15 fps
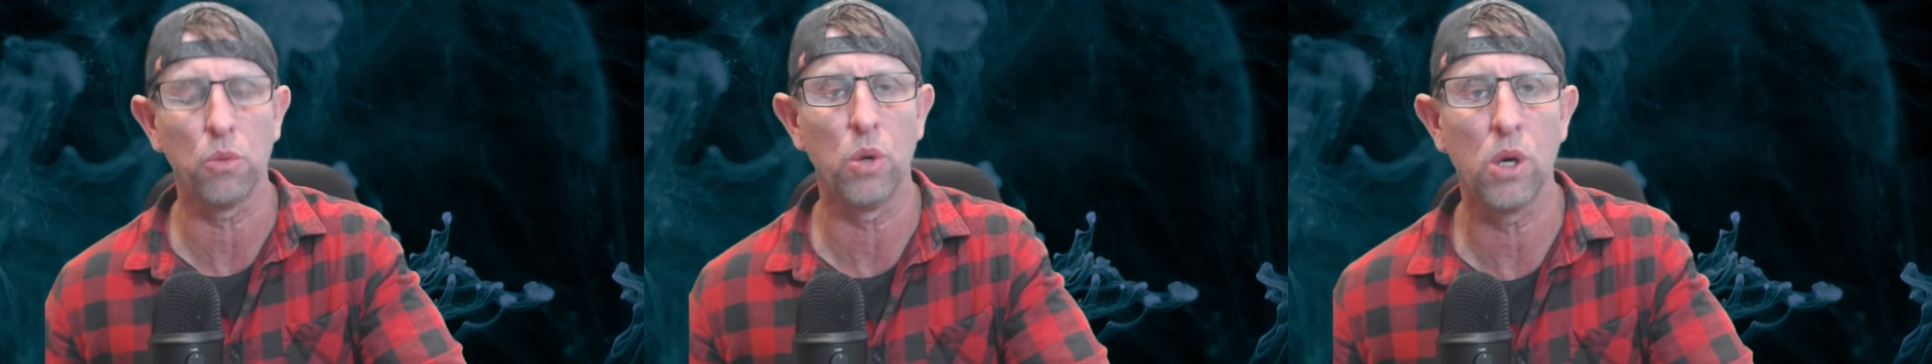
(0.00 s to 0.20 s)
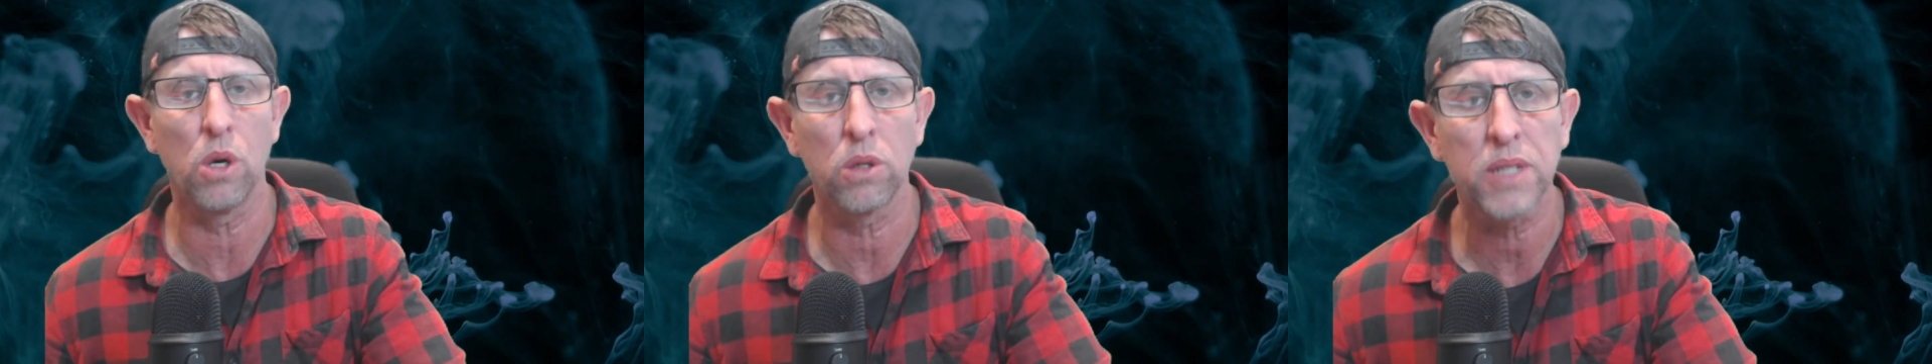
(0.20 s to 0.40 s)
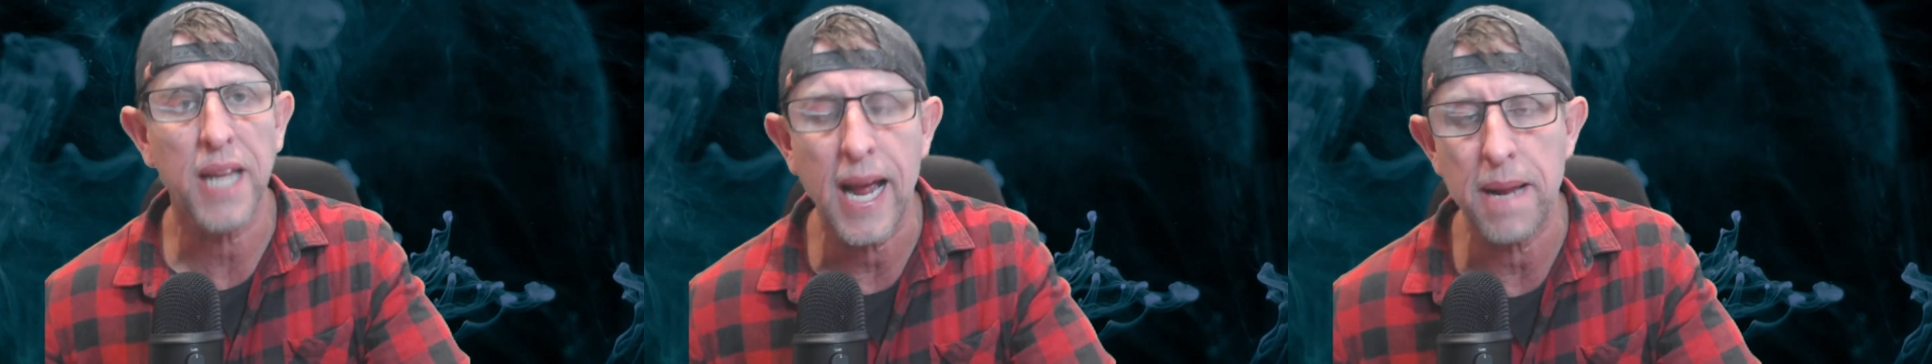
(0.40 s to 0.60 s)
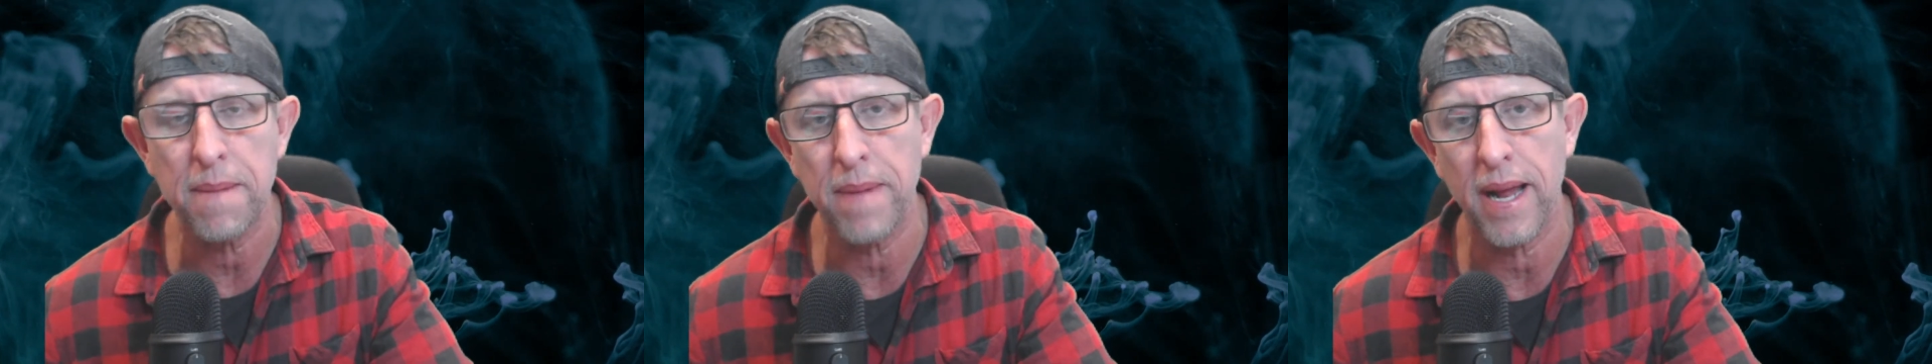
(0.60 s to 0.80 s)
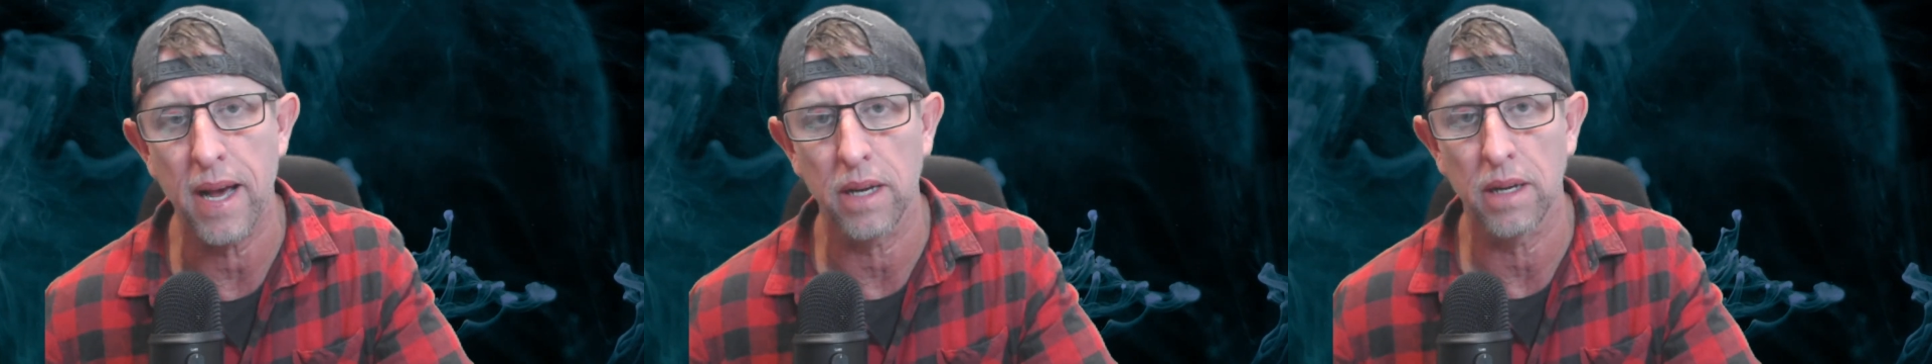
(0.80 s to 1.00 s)
World
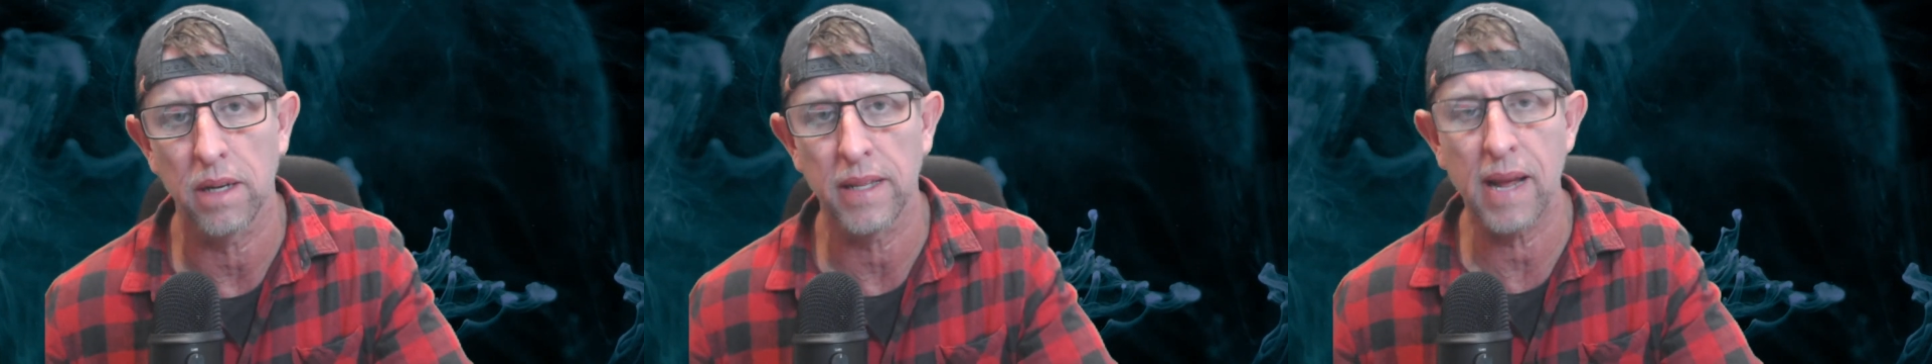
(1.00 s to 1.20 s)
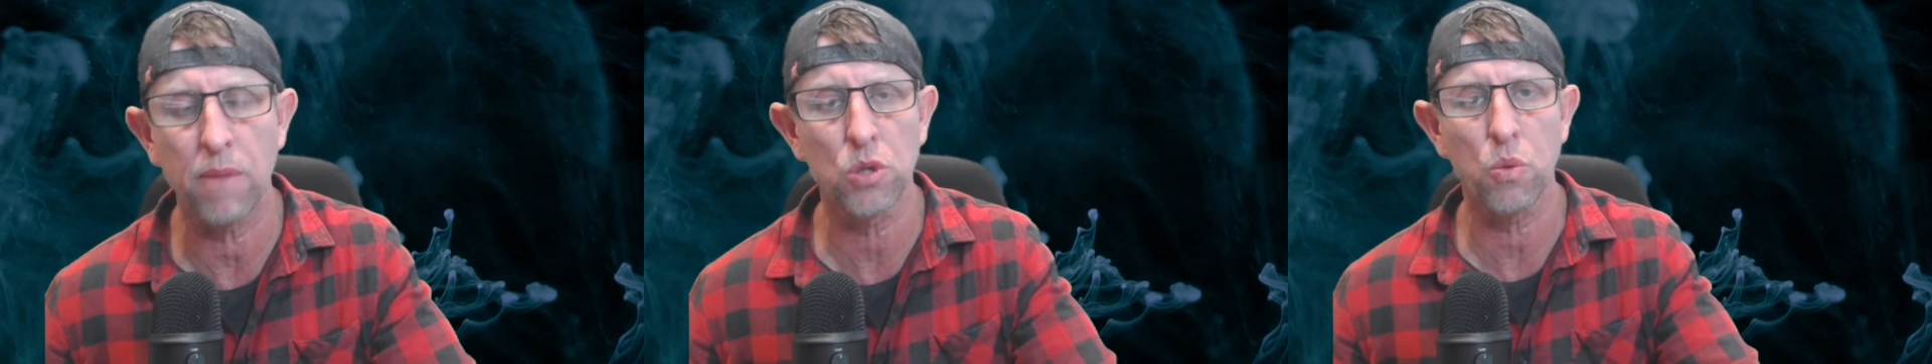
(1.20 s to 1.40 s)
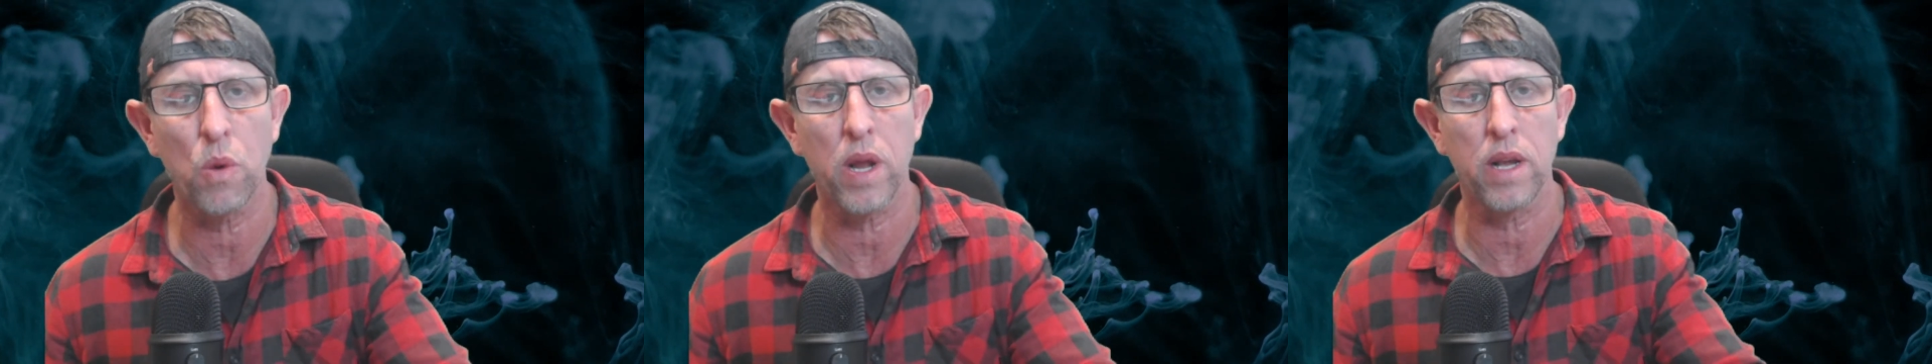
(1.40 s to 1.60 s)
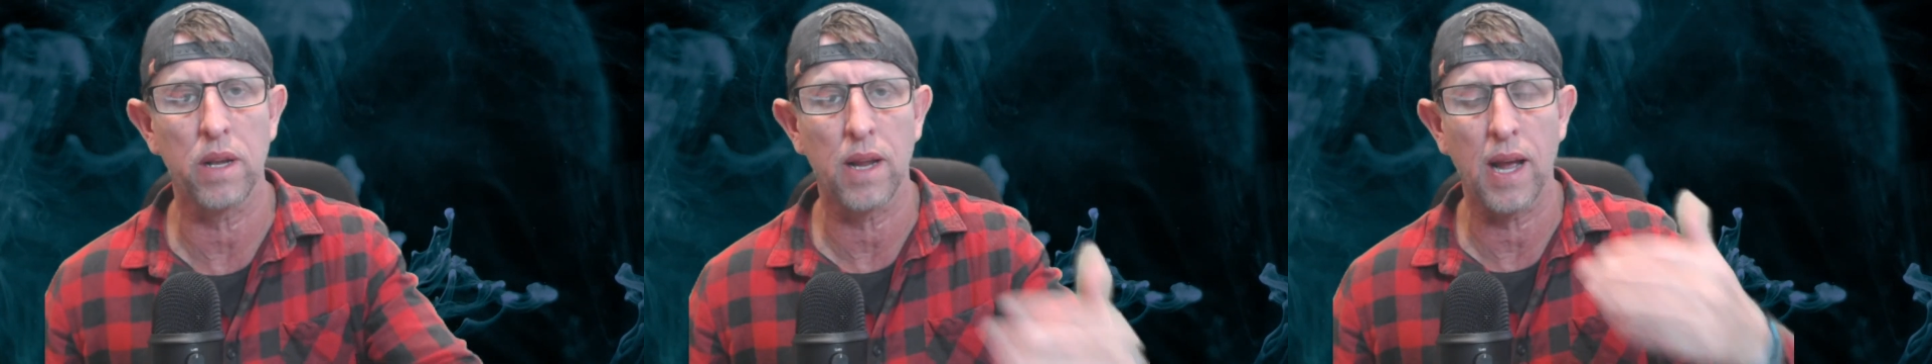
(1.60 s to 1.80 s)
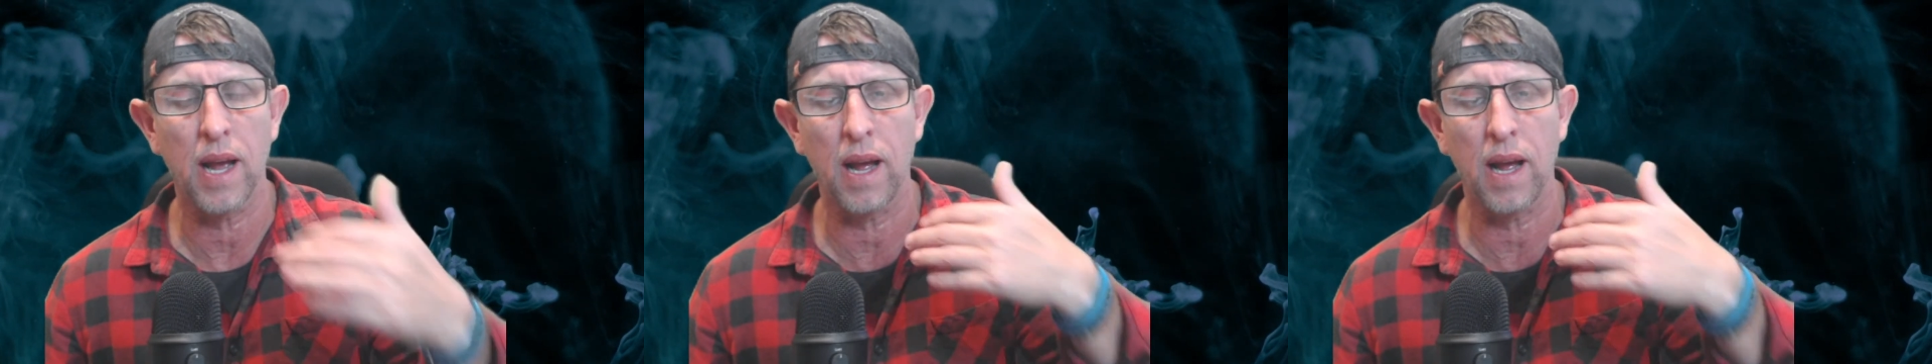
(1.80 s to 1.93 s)
came out, that was when